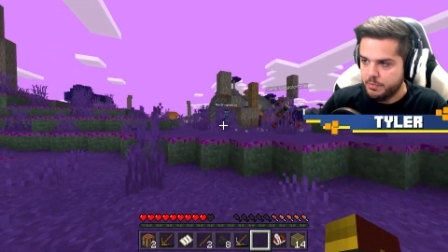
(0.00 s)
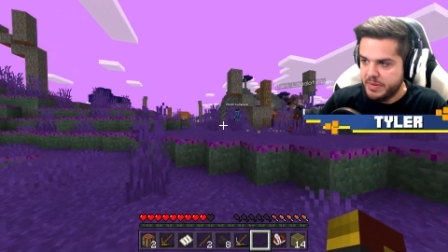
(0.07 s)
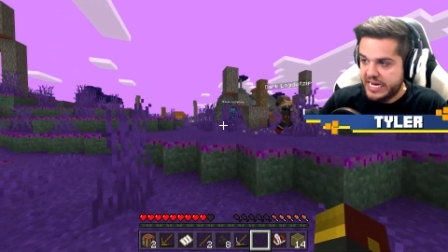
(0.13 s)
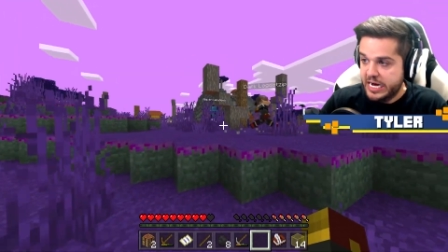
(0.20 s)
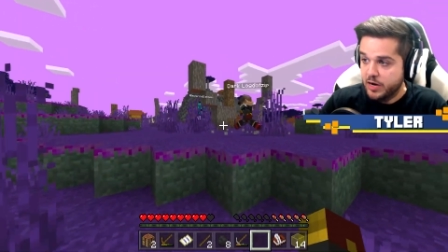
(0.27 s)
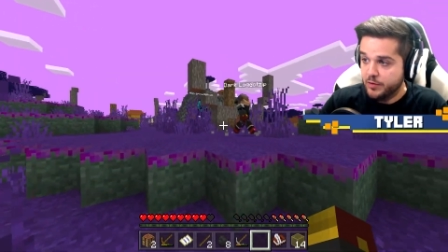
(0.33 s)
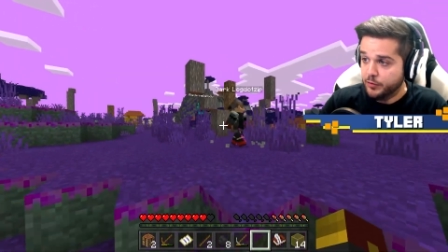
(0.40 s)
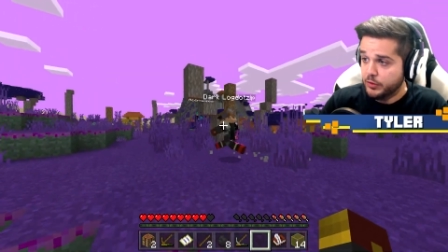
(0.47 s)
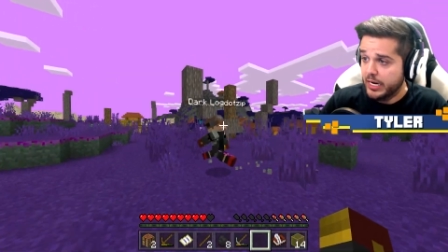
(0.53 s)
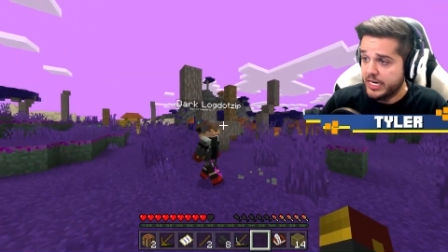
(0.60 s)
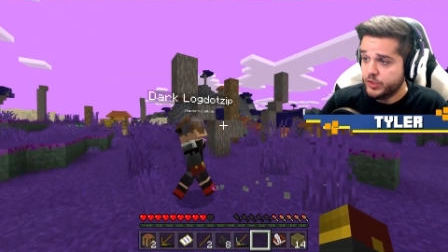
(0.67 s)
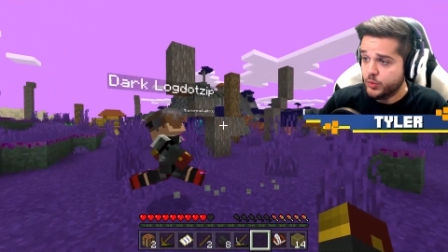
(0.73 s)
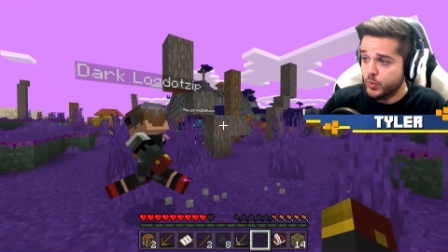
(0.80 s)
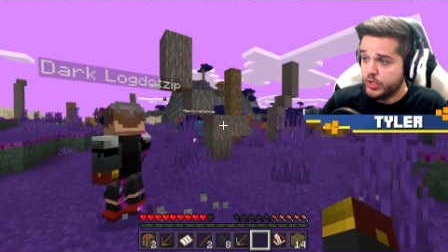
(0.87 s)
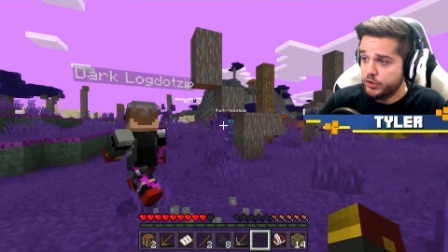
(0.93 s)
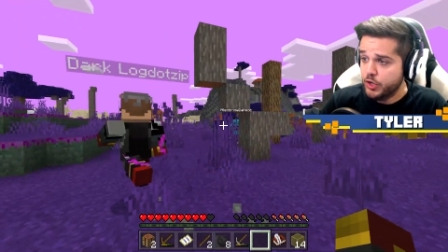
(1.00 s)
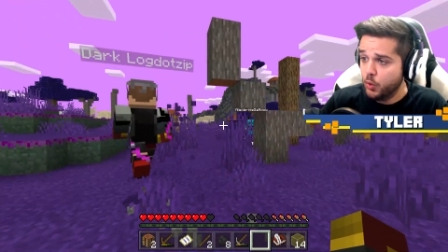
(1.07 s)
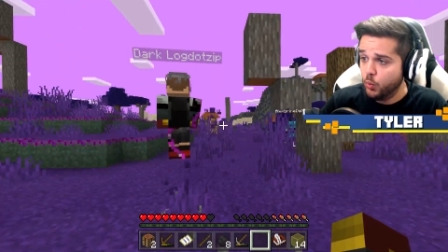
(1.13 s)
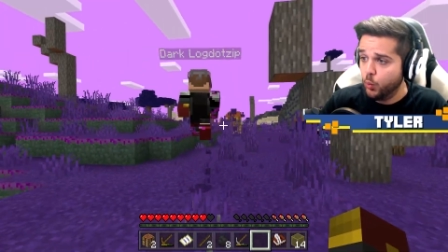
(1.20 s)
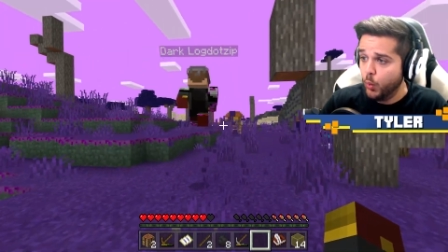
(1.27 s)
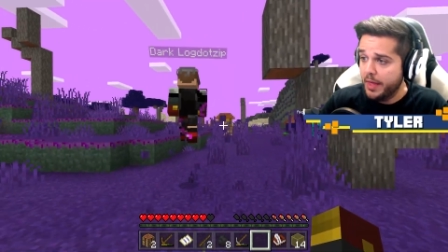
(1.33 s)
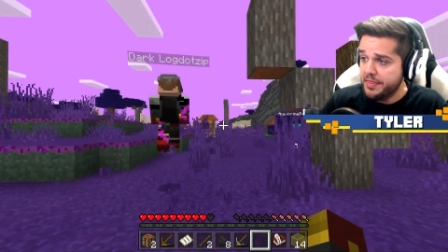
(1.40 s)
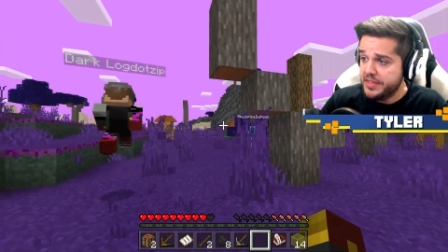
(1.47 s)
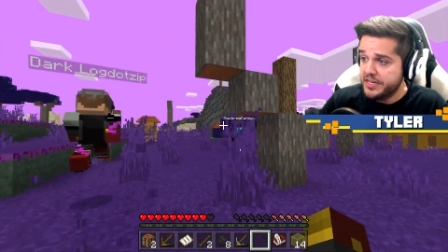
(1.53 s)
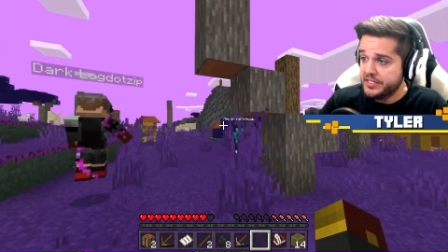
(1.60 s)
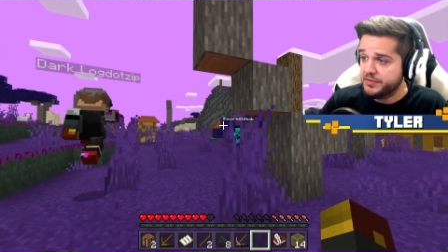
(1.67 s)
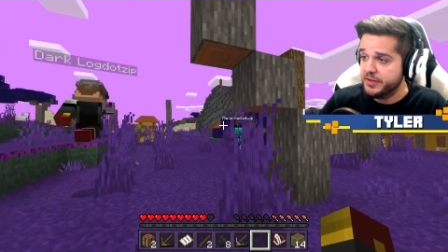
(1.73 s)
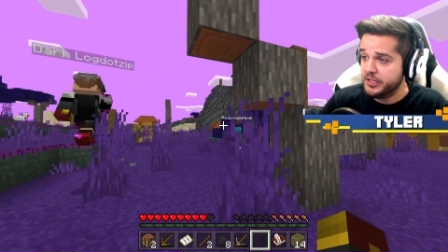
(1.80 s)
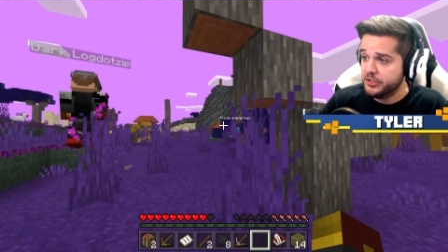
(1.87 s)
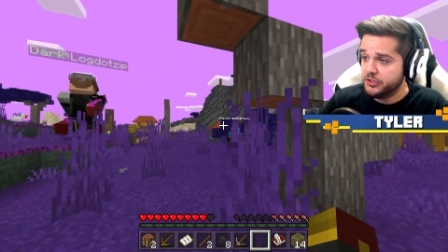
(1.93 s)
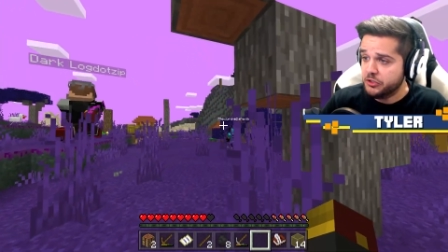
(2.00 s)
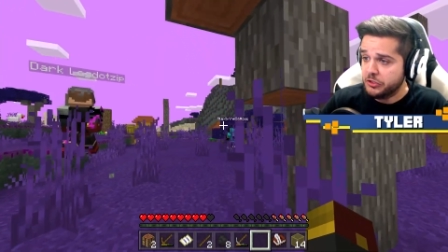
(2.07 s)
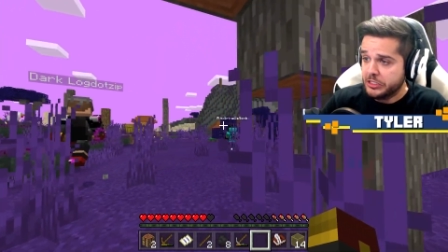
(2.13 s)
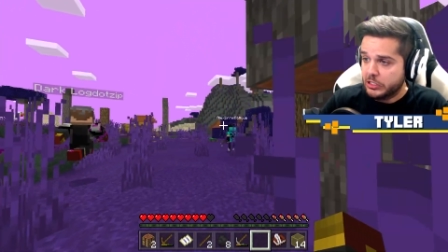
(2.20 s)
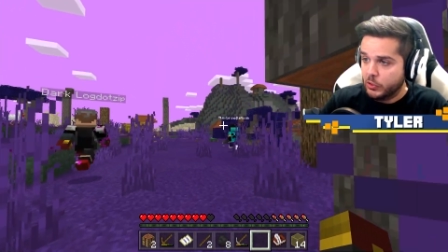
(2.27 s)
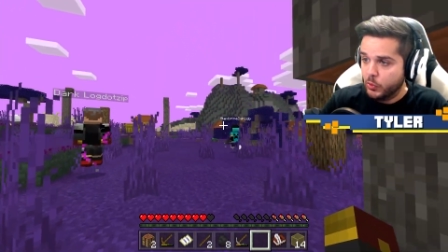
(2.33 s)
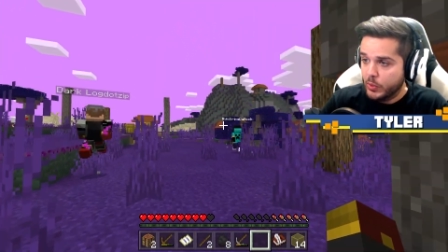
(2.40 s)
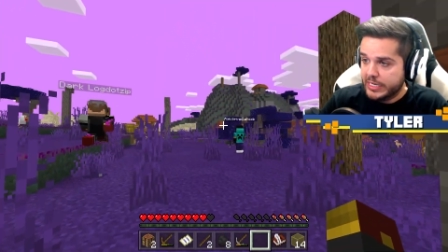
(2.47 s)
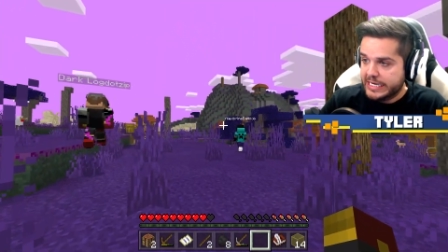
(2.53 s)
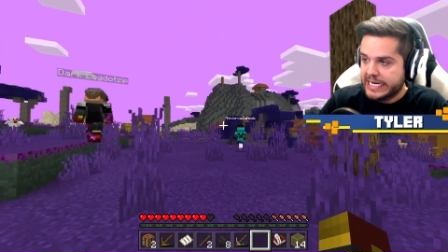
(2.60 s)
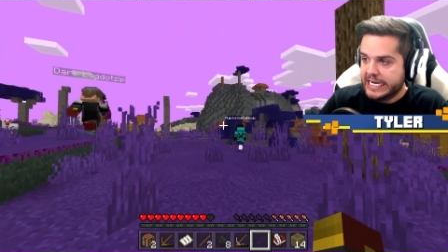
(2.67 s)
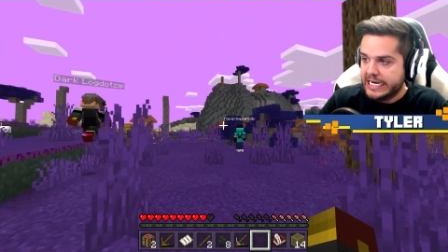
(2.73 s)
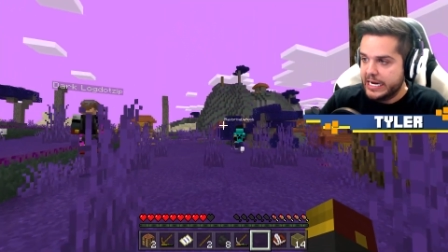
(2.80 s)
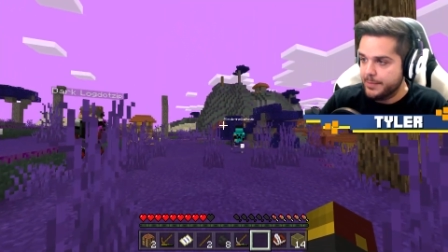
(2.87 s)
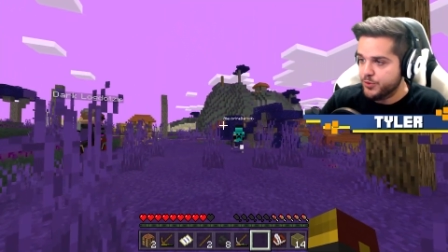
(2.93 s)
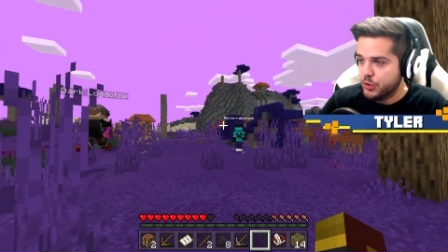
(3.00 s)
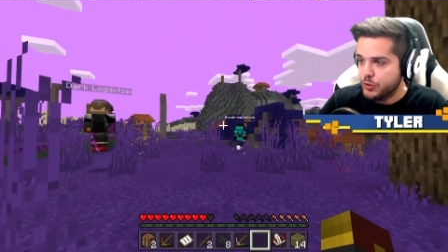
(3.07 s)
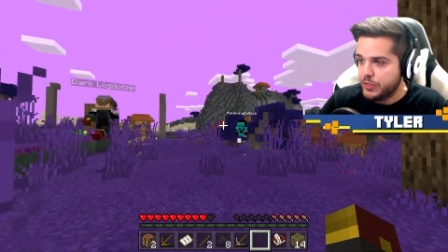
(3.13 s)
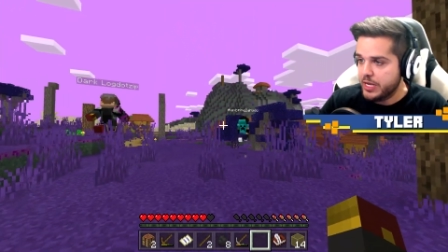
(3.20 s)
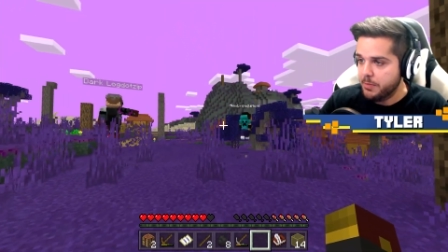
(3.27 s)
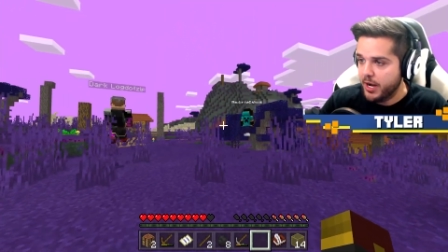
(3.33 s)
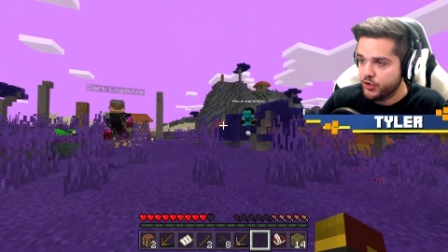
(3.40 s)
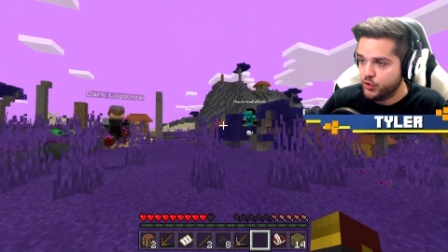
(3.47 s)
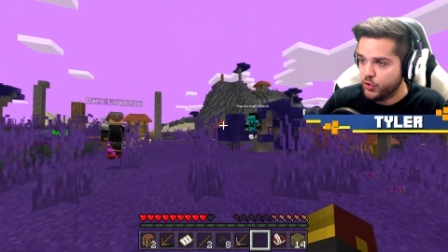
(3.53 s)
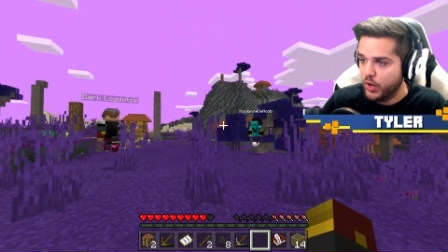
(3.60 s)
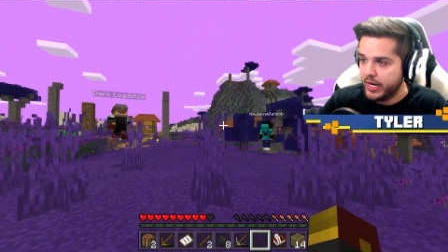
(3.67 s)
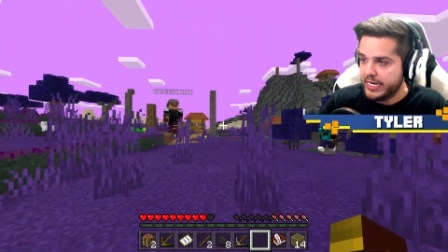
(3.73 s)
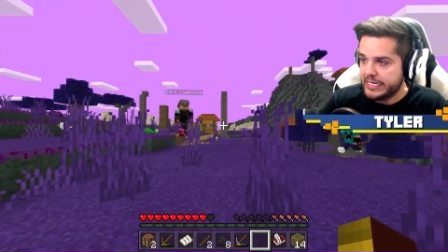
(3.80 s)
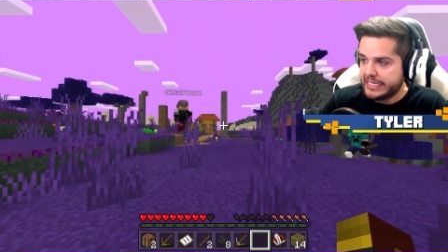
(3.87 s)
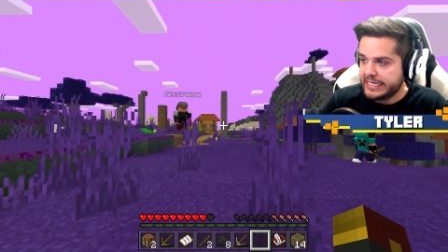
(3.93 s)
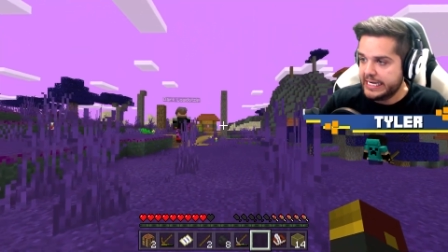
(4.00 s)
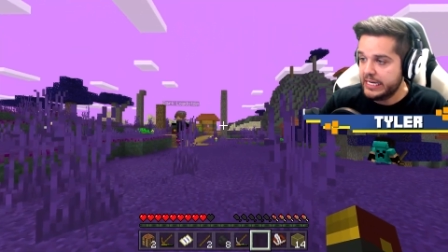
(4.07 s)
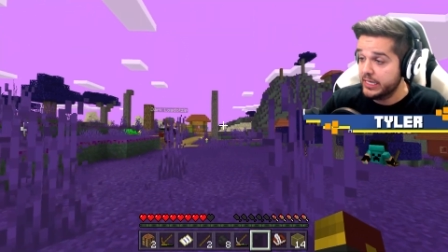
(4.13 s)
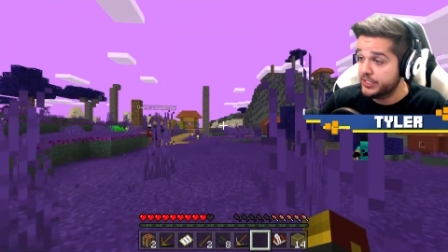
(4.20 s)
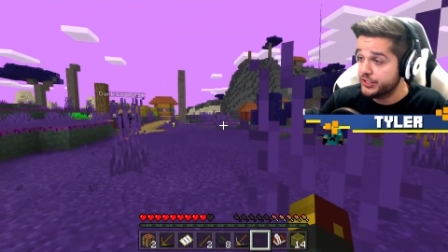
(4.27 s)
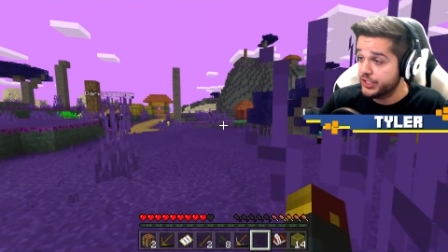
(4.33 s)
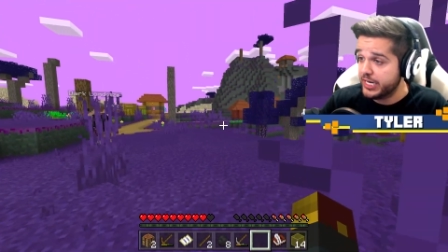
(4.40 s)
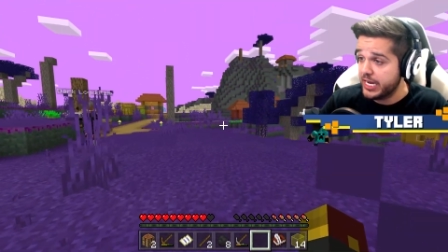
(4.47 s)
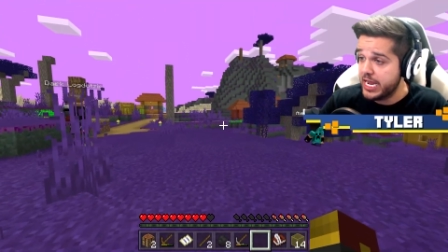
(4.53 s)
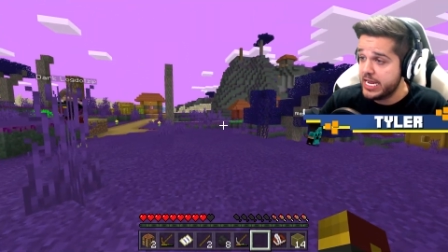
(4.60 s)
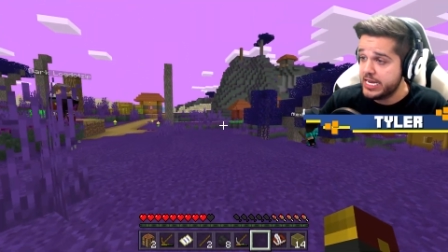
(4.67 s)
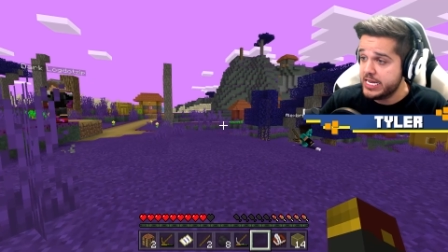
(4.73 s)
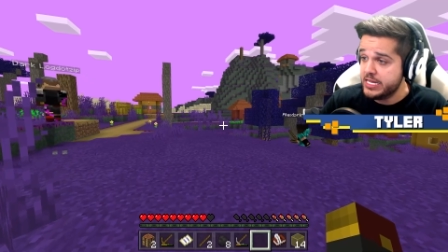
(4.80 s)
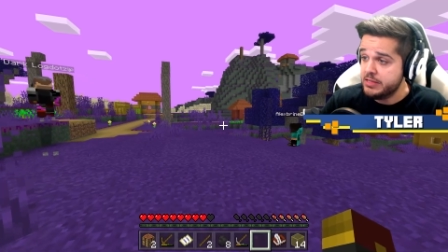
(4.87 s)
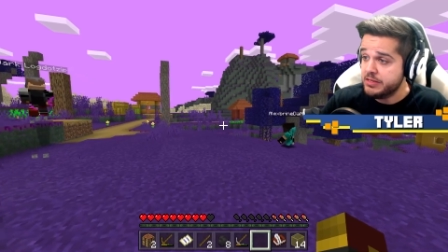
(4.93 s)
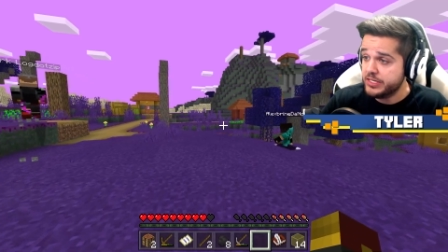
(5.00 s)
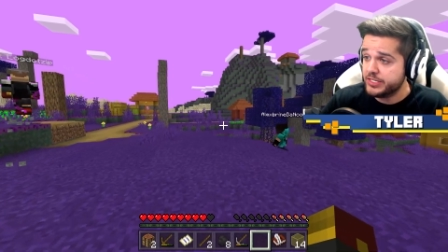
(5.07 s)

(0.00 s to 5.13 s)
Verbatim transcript: Be careful, guys. We don't know what these villagers are going to get up to. They might try and kill us again.